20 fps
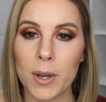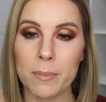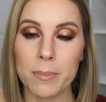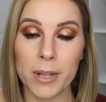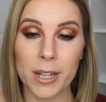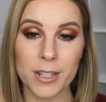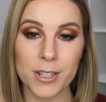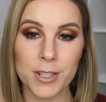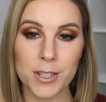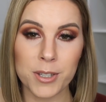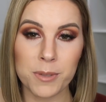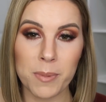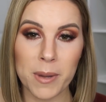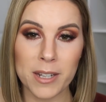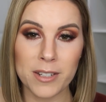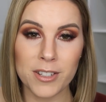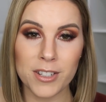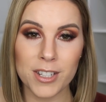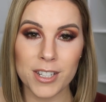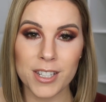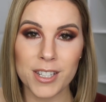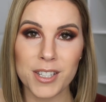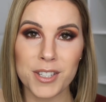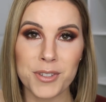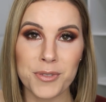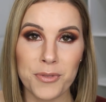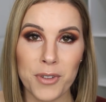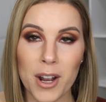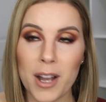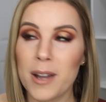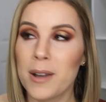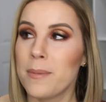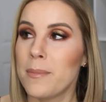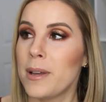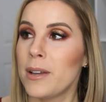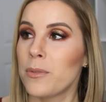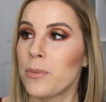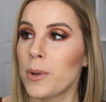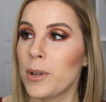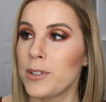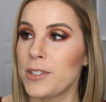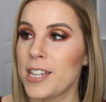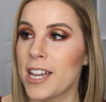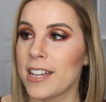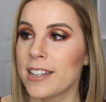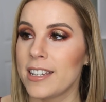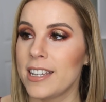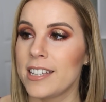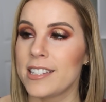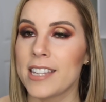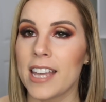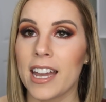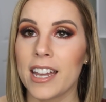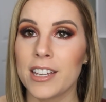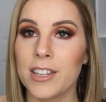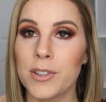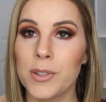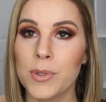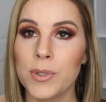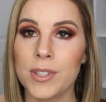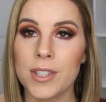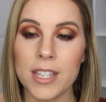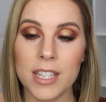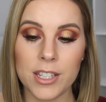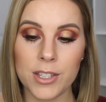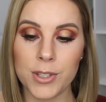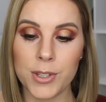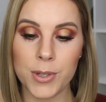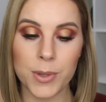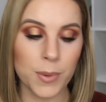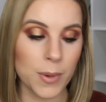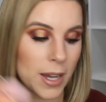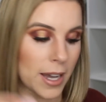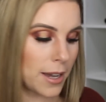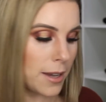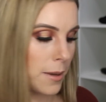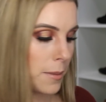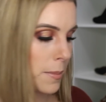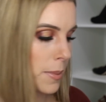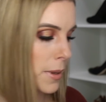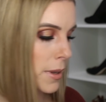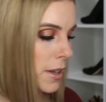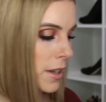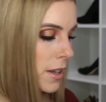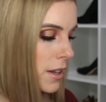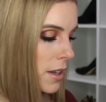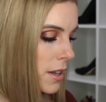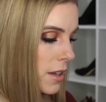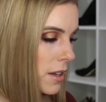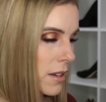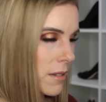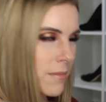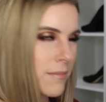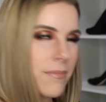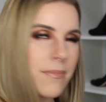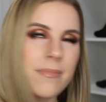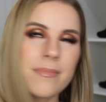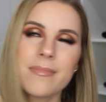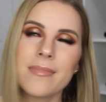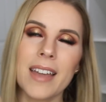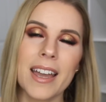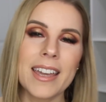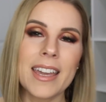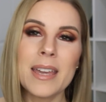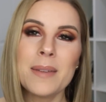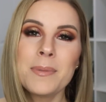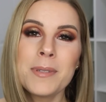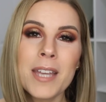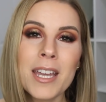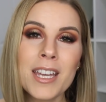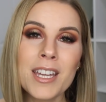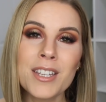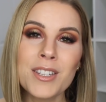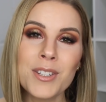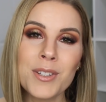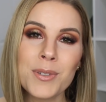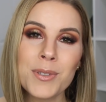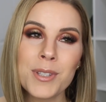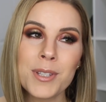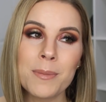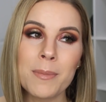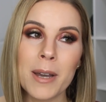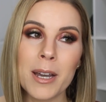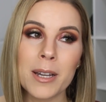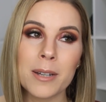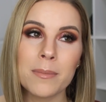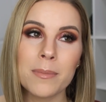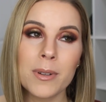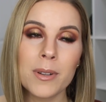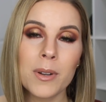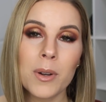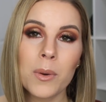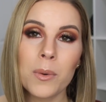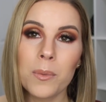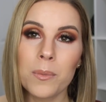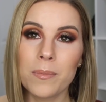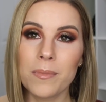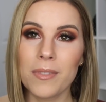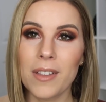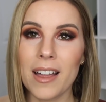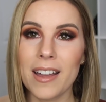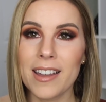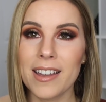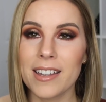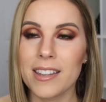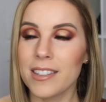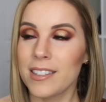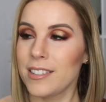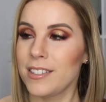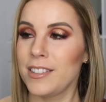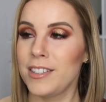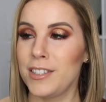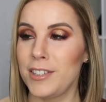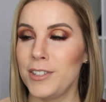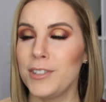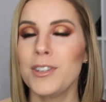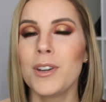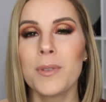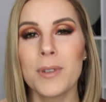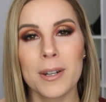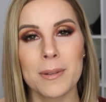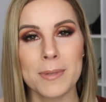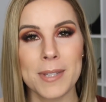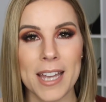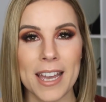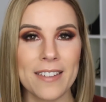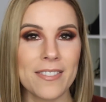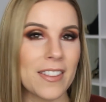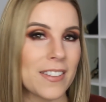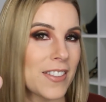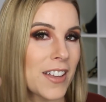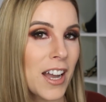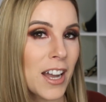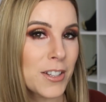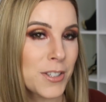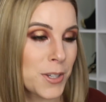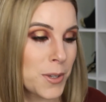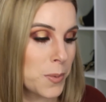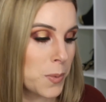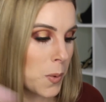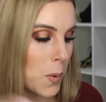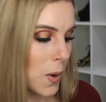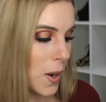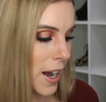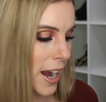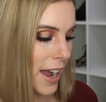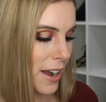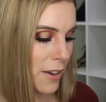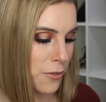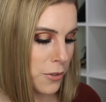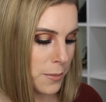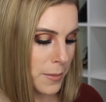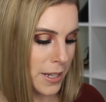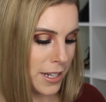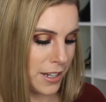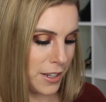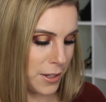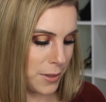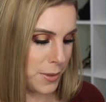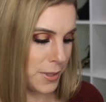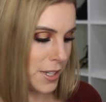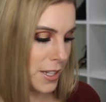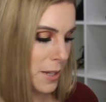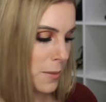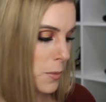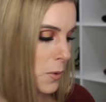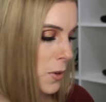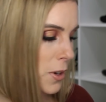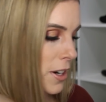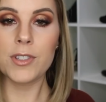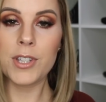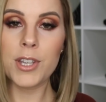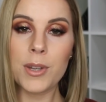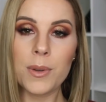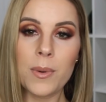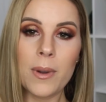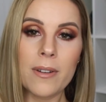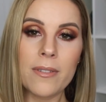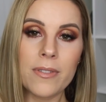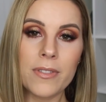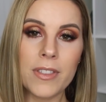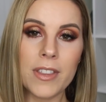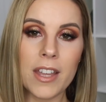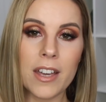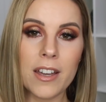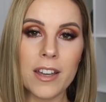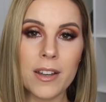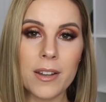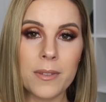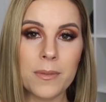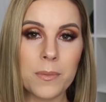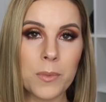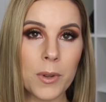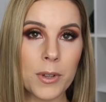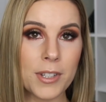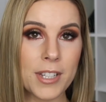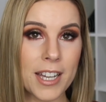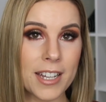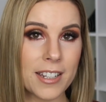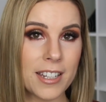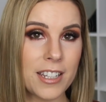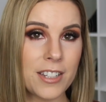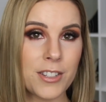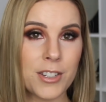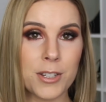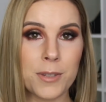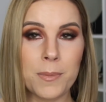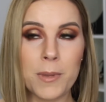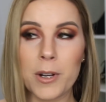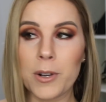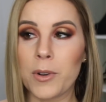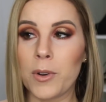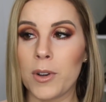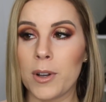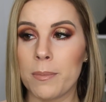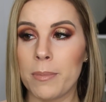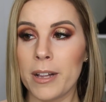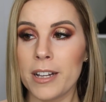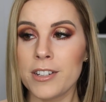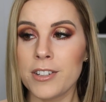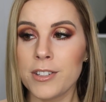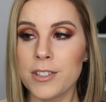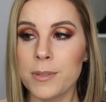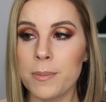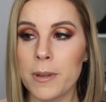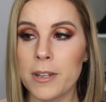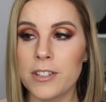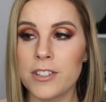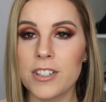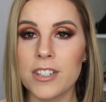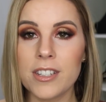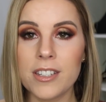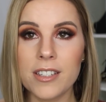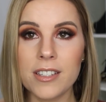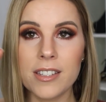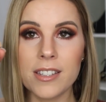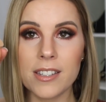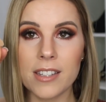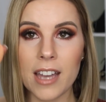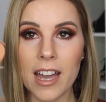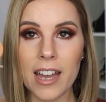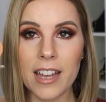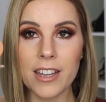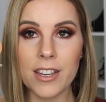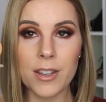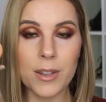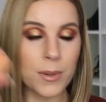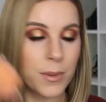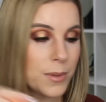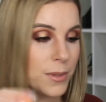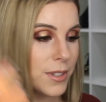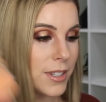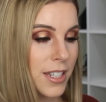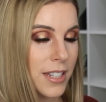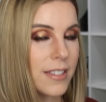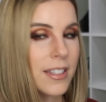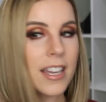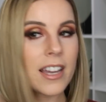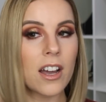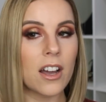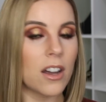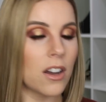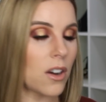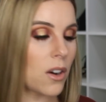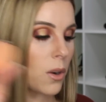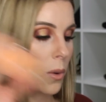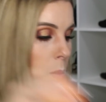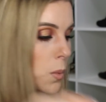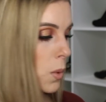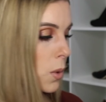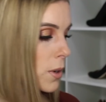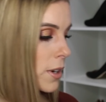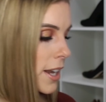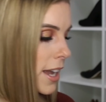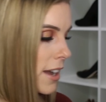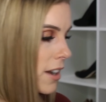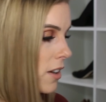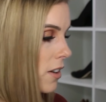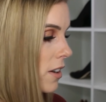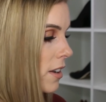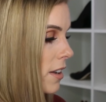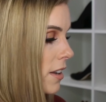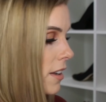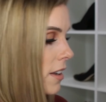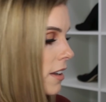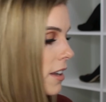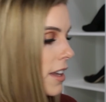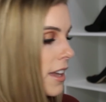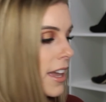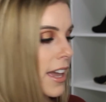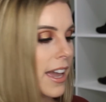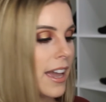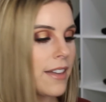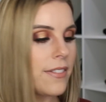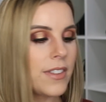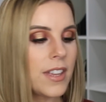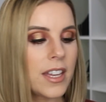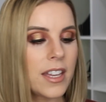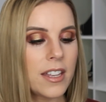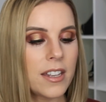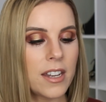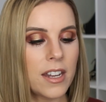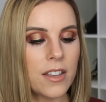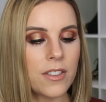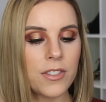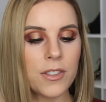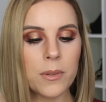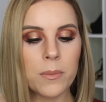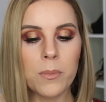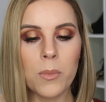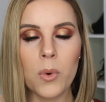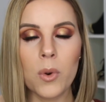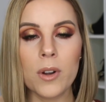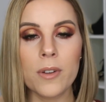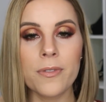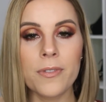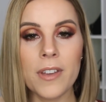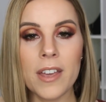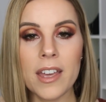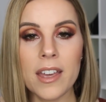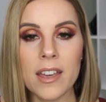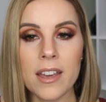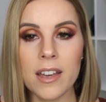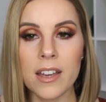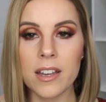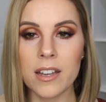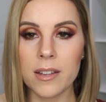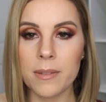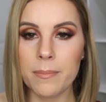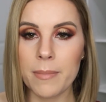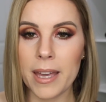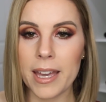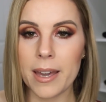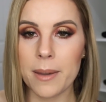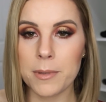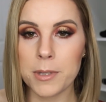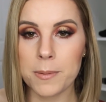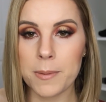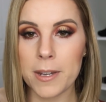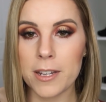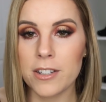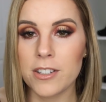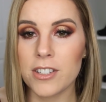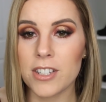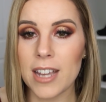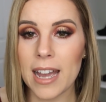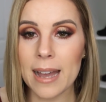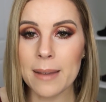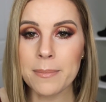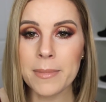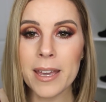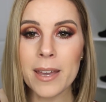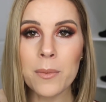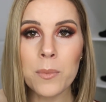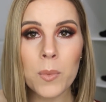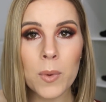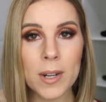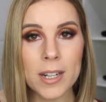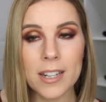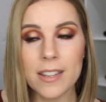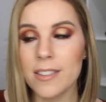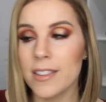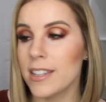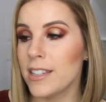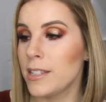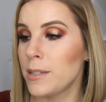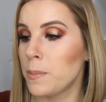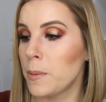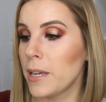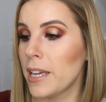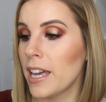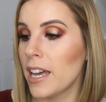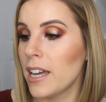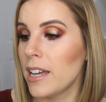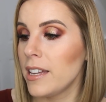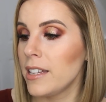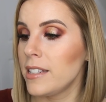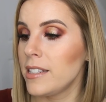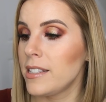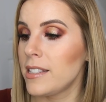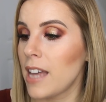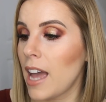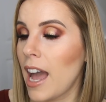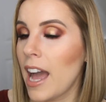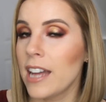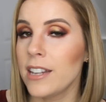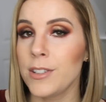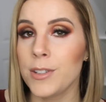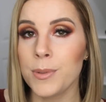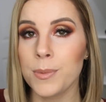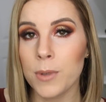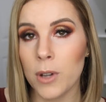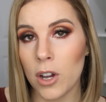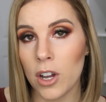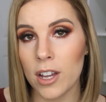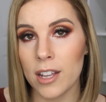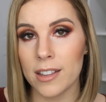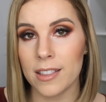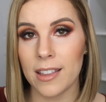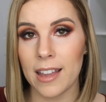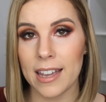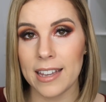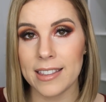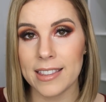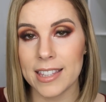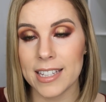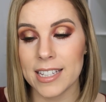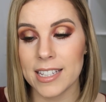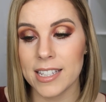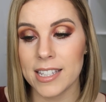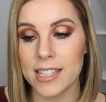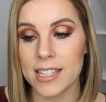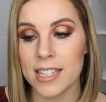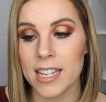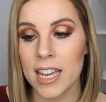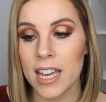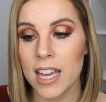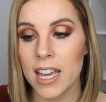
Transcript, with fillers: Complexion sponges from Real Techniques, I used these two up I keep saying used them up. Like, you know what I'm saying. Like they got too wore out for me to use anymore. Two of the Real Techniques Just Miracle Complexion Sponges I used and they got all worn out. And then the Morphe makeup sponge. I'm getting rid of this because I do not like this.